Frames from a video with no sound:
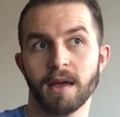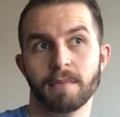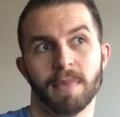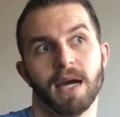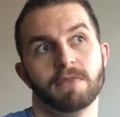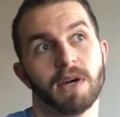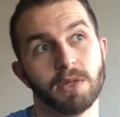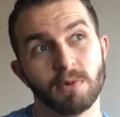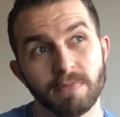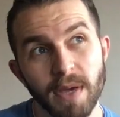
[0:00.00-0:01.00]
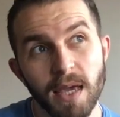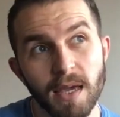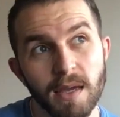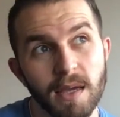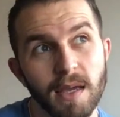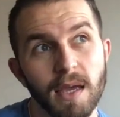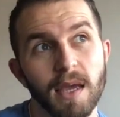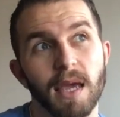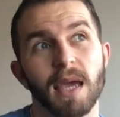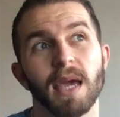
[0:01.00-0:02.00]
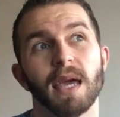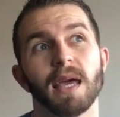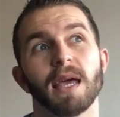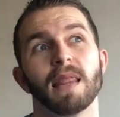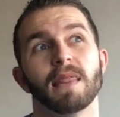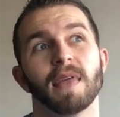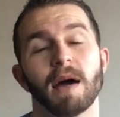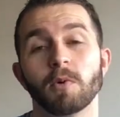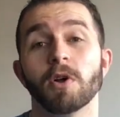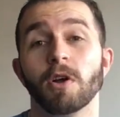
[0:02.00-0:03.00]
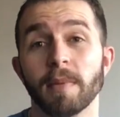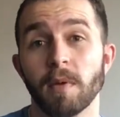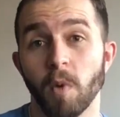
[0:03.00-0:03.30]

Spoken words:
My advice would be that would only be